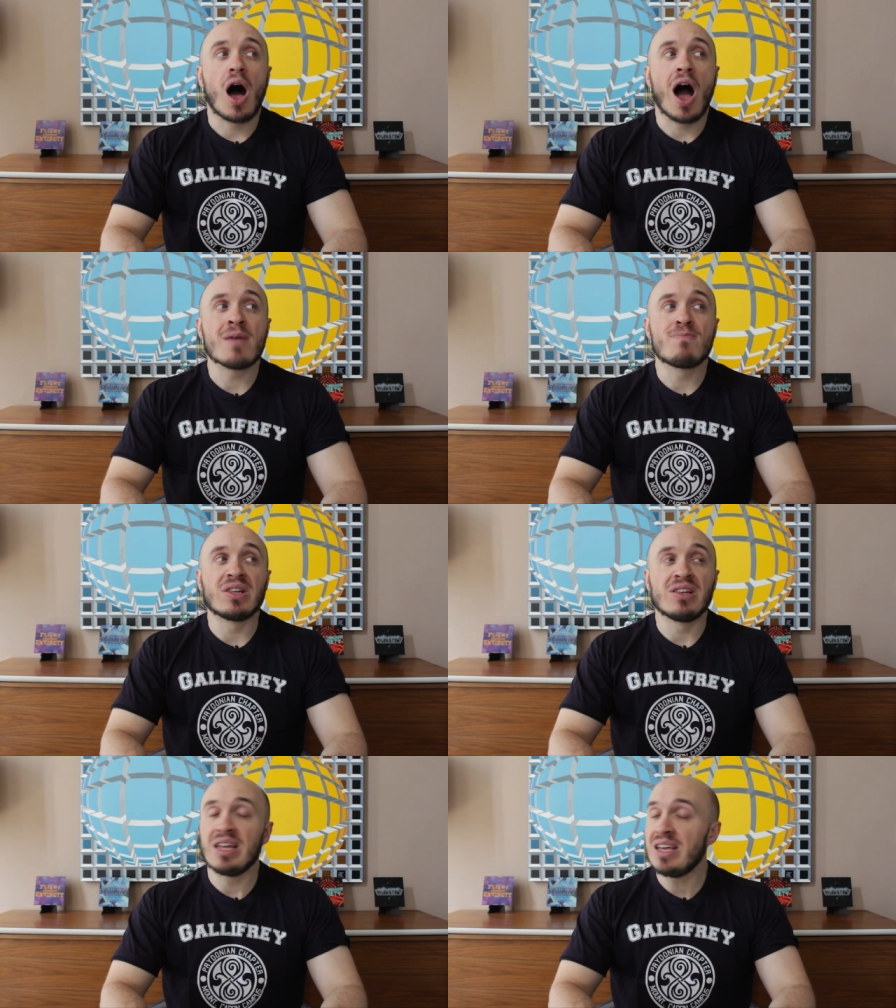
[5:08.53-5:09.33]
I
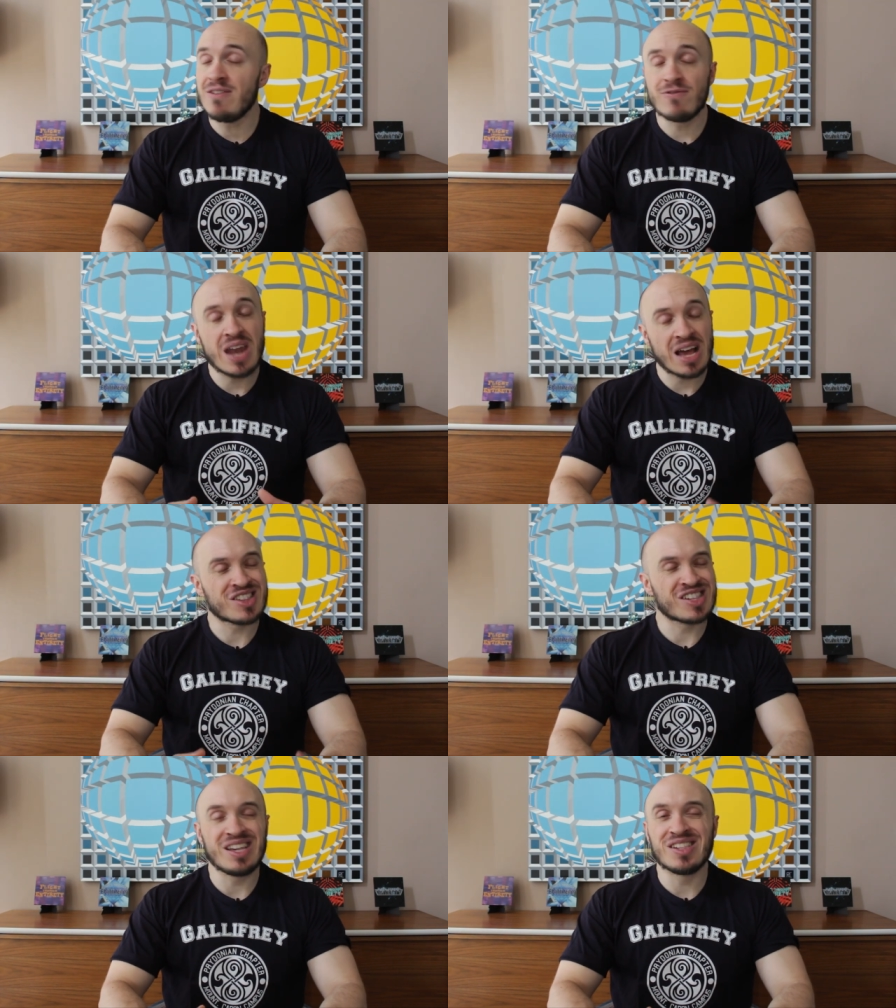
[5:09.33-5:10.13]
believe
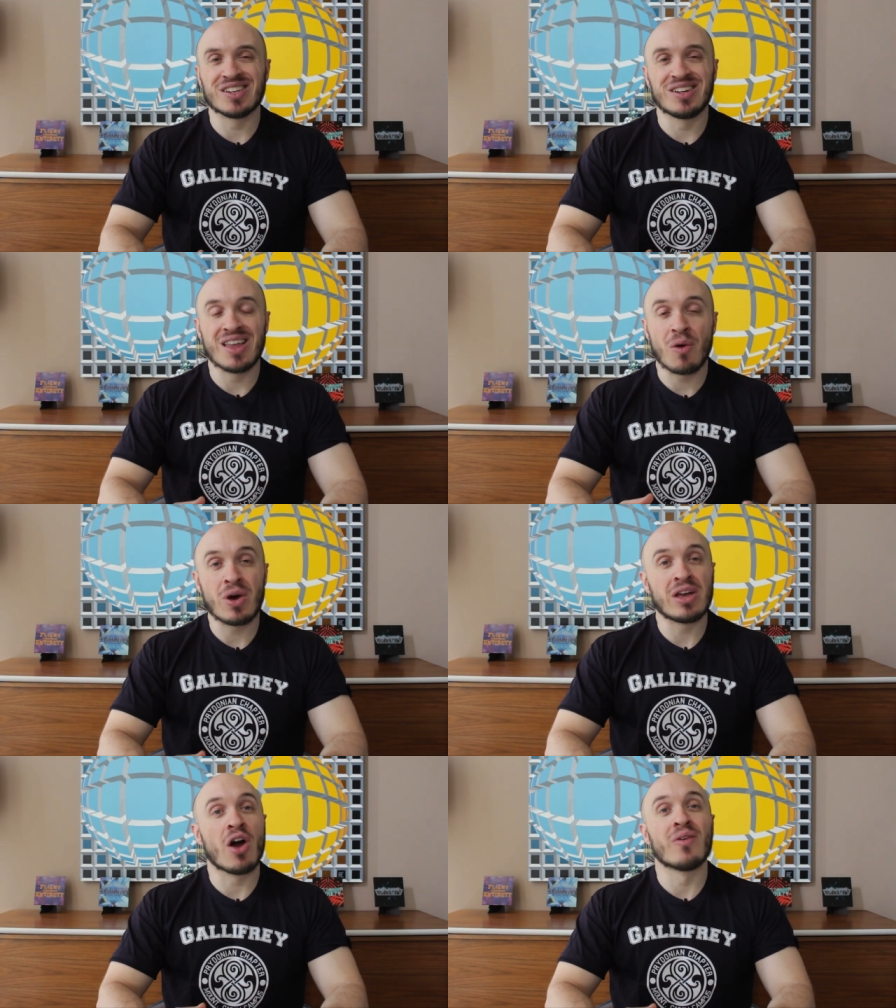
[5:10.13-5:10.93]
next season that
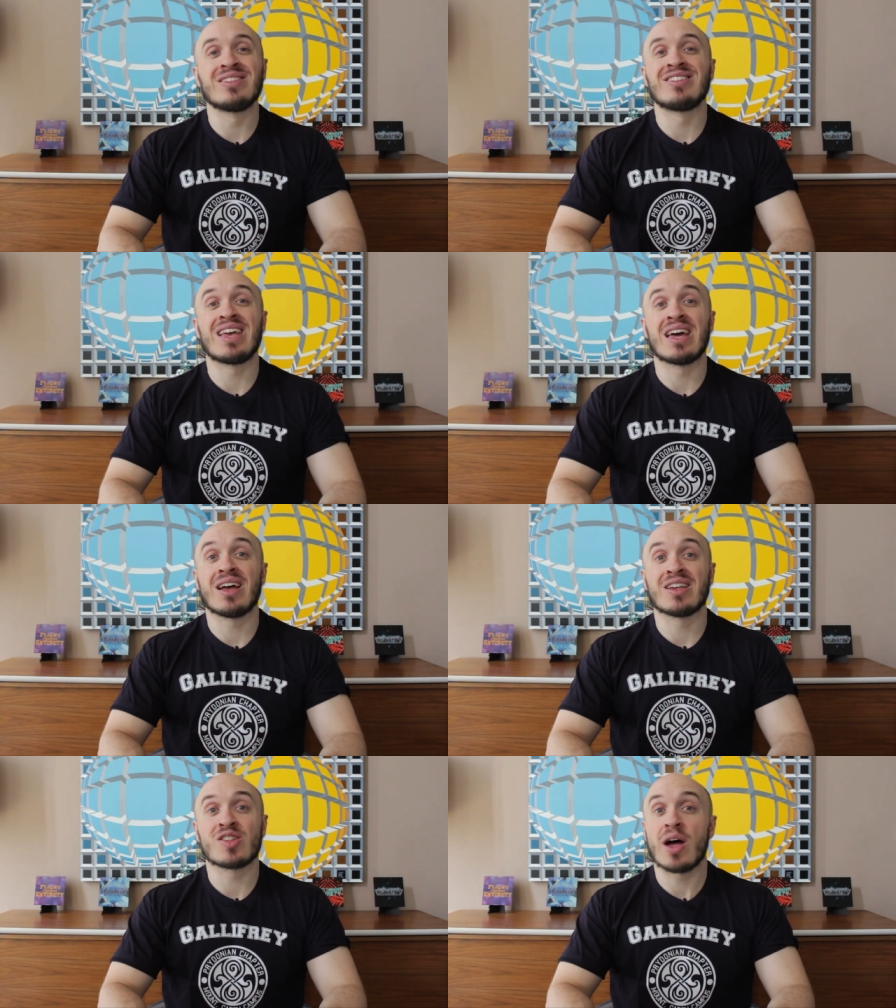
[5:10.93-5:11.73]
we're going to
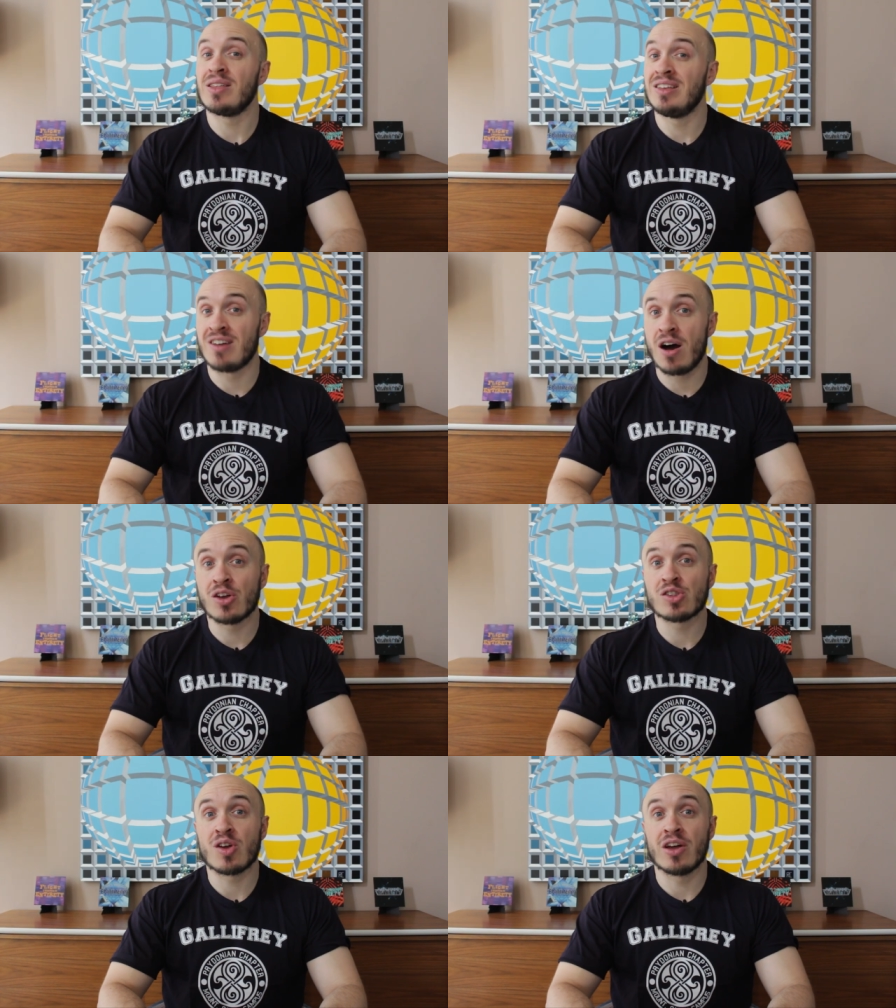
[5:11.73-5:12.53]
get a slightly
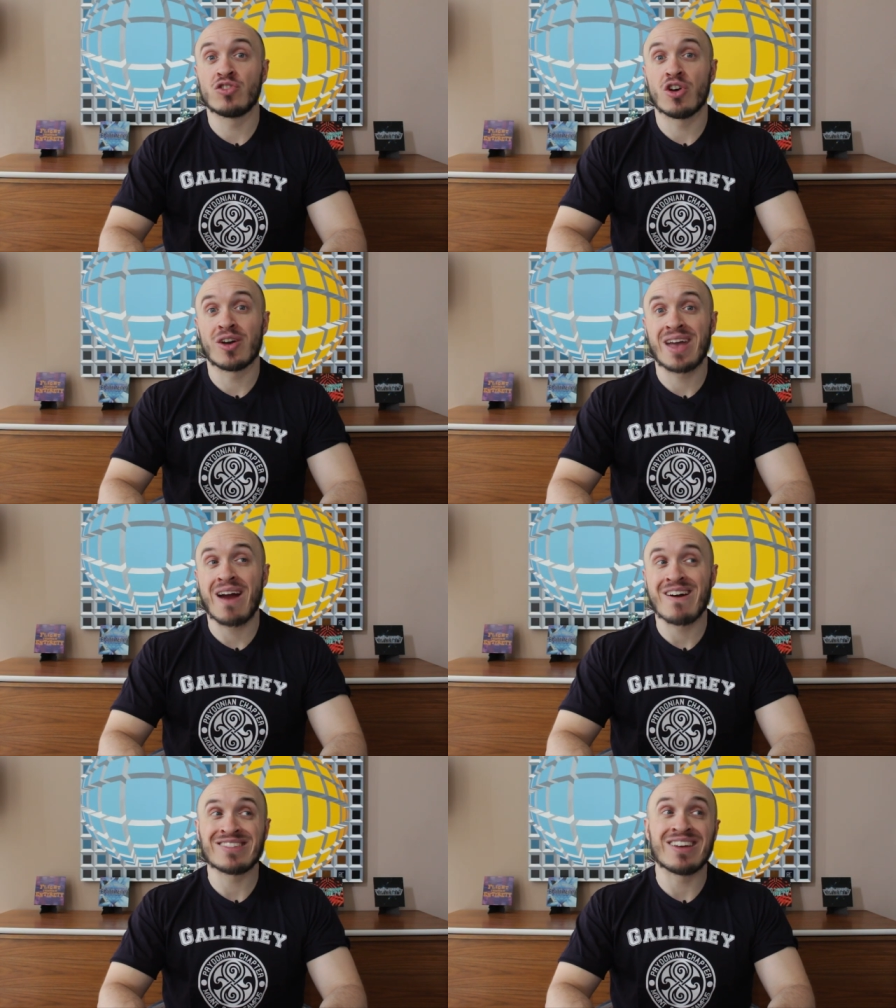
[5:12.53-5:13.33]
darker side to her
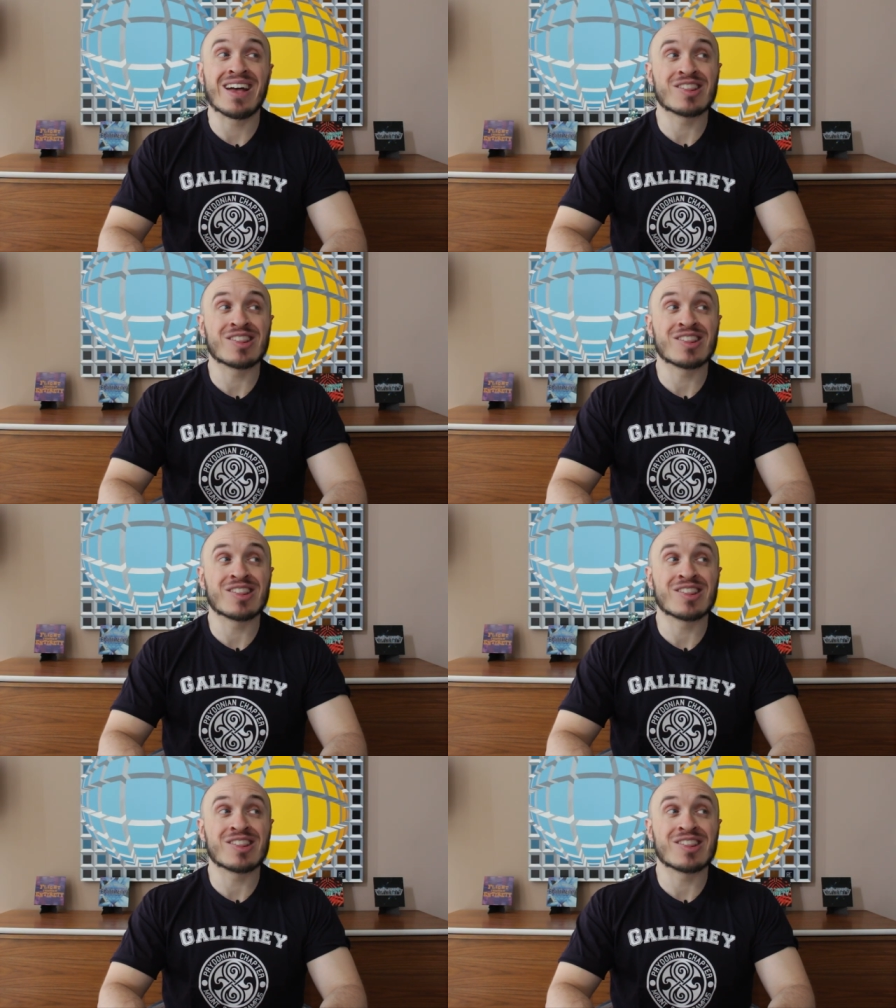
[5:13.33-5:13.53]
character,